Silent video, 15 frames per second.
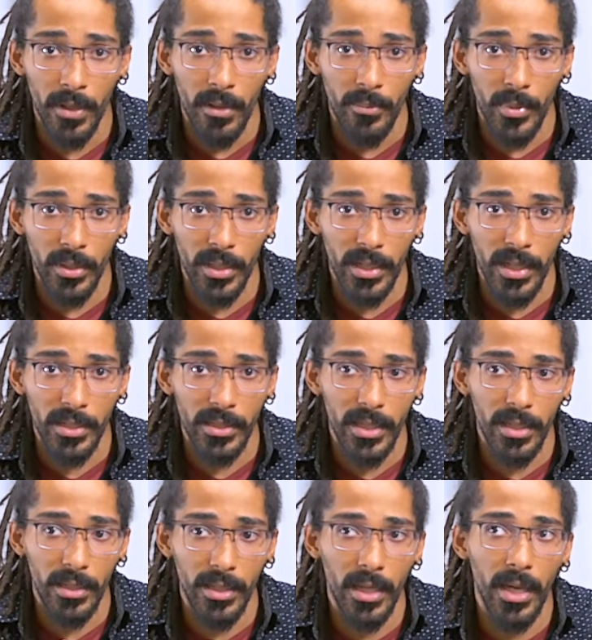but like I
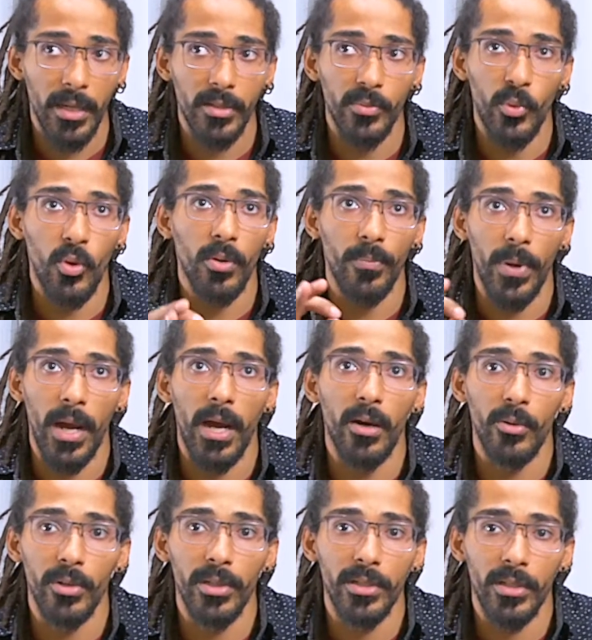said, he has more
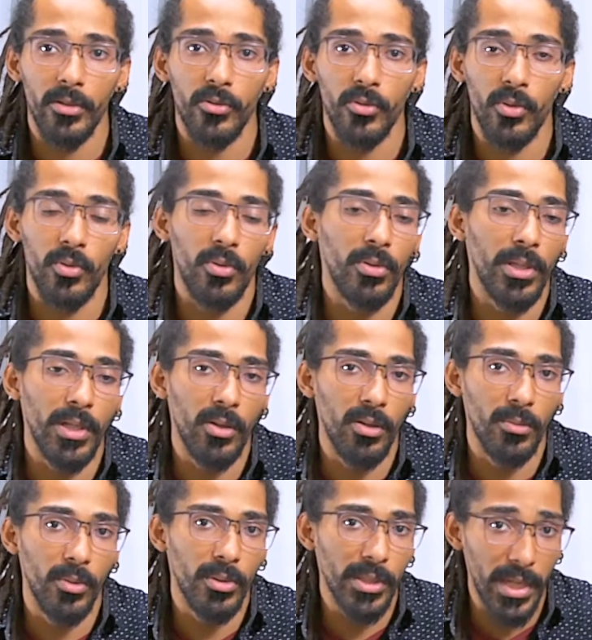power and control than
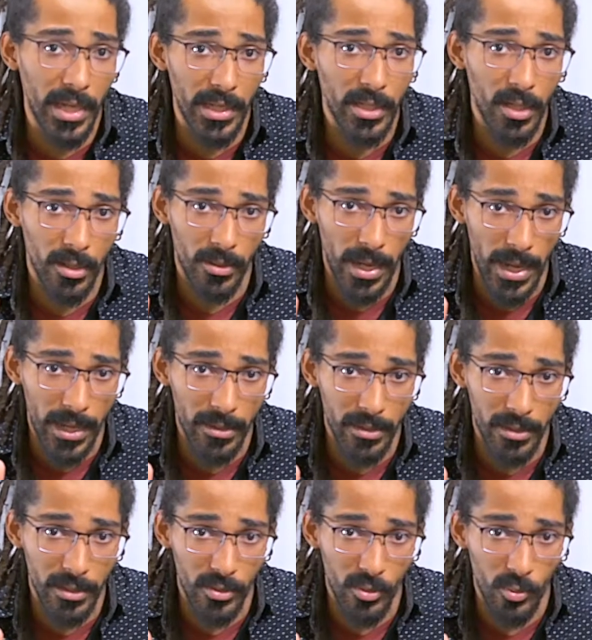almost any other
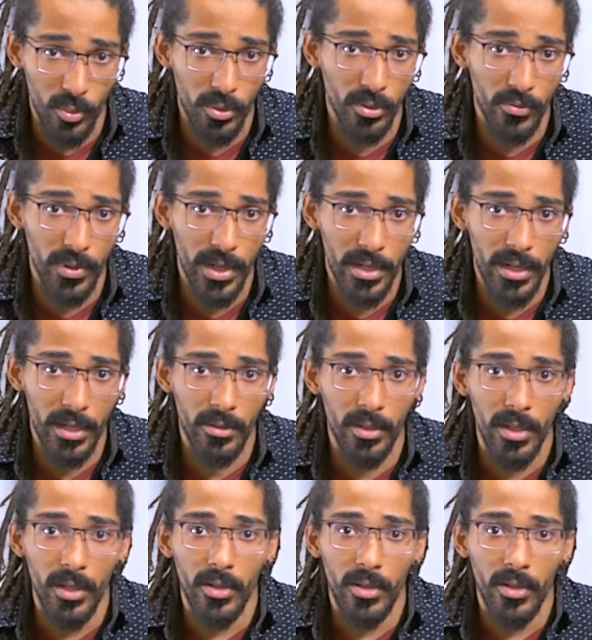athlete in the world right now.